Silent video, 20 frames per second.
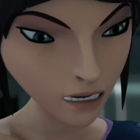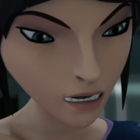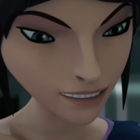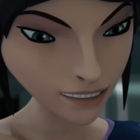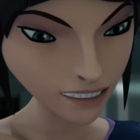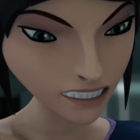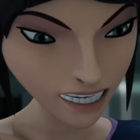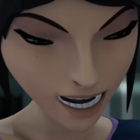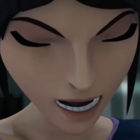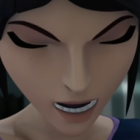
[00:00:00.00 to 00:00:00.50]

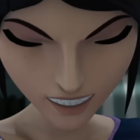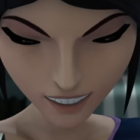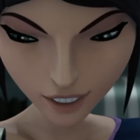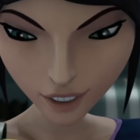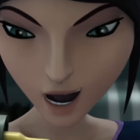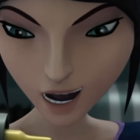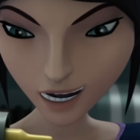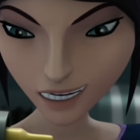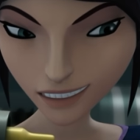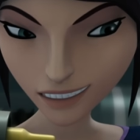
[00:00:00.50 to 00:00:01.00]
Let's
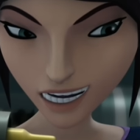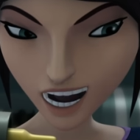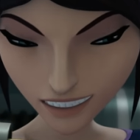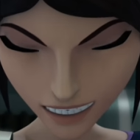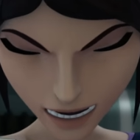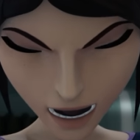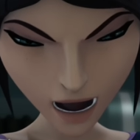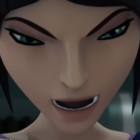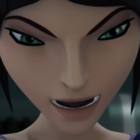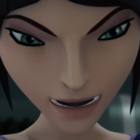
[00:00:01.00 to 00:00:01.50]
test your
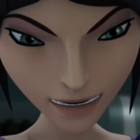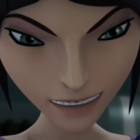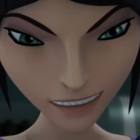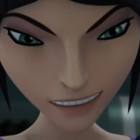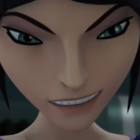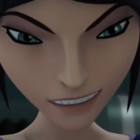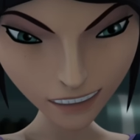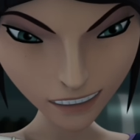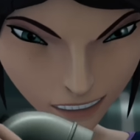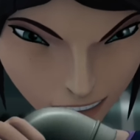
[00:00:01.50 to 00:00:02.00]
sea
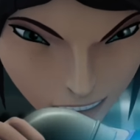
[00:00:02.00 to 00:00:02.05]
legs.